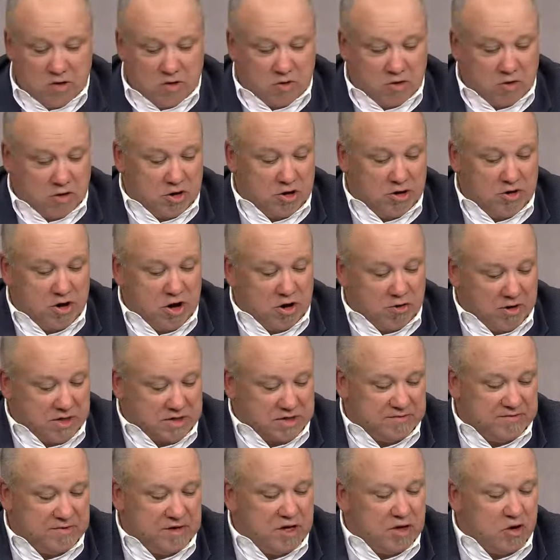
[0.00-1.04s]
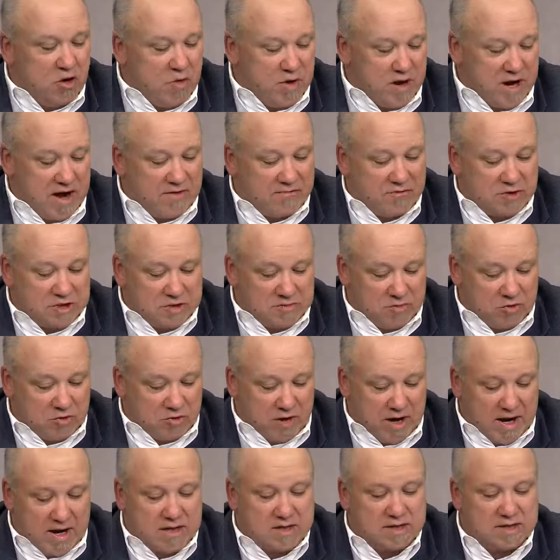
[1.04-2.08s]
or aggressively going after some
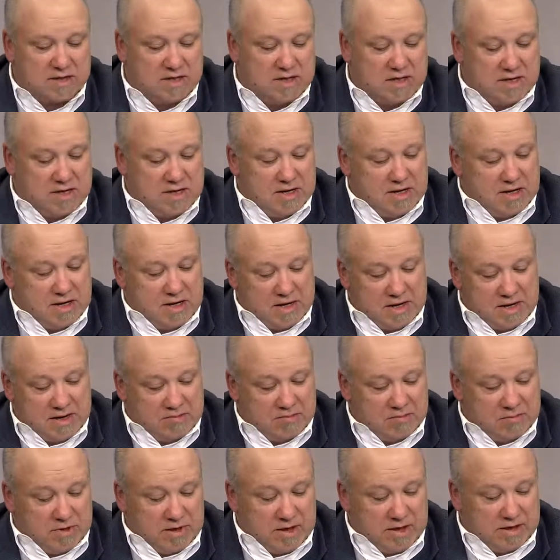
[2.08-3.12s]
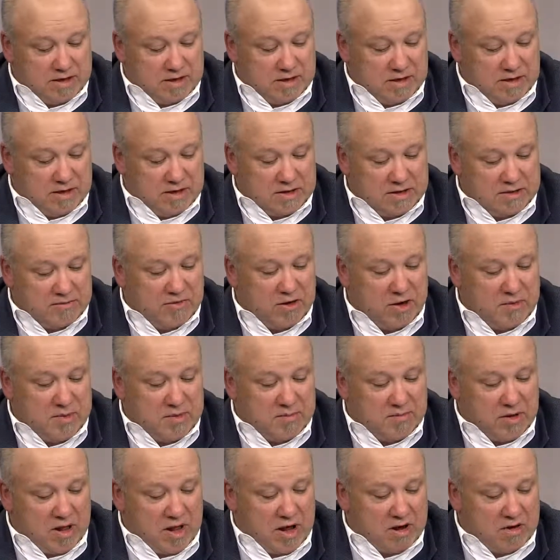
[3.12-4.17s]
grants, like the
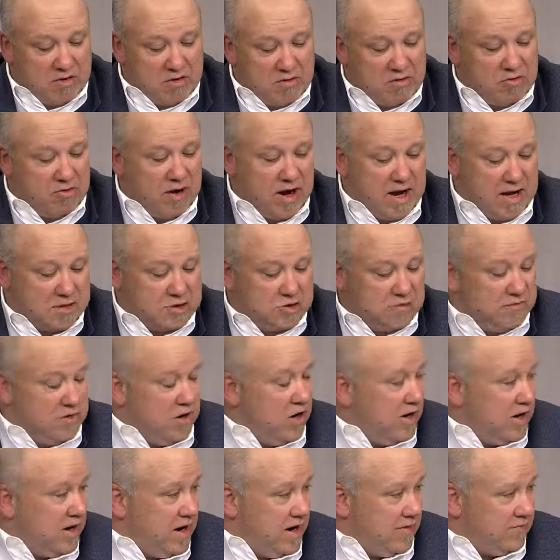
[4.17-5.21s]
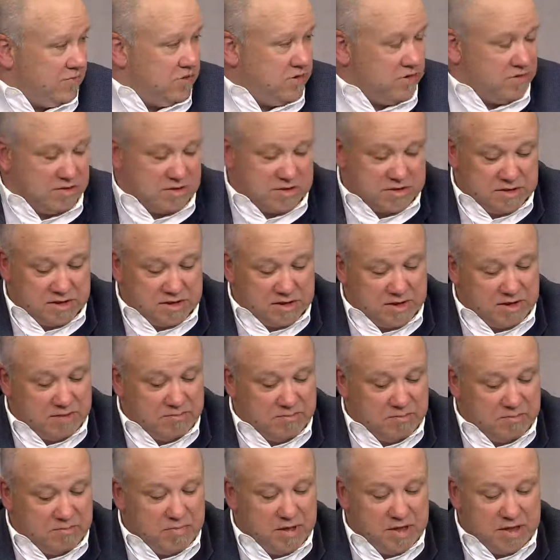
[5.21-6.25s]
development block grants you've gone after, the
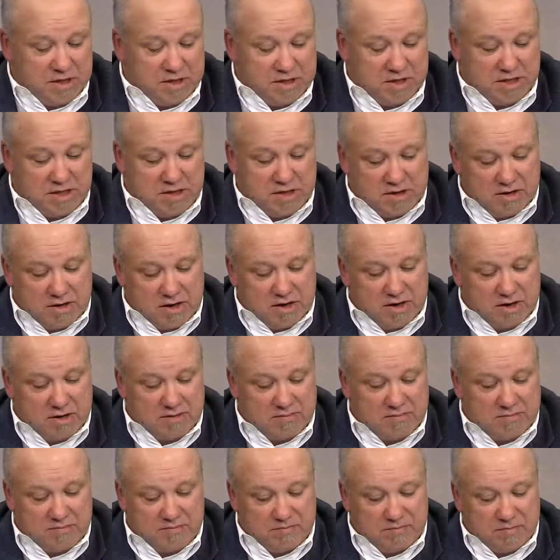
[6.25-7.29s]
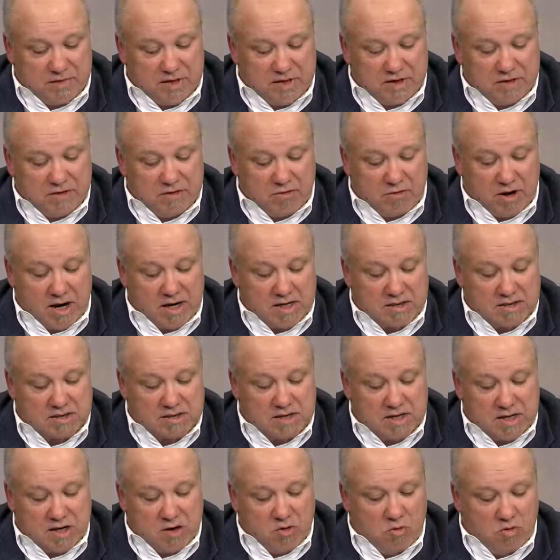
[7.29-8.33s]
CDBG
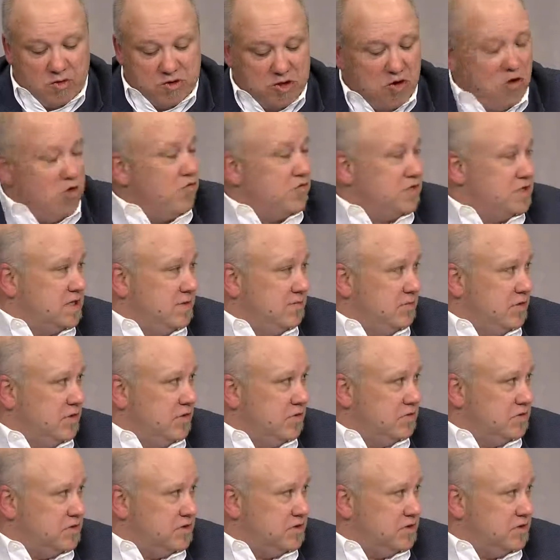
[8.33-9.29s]
grants. Why don't you go over some of those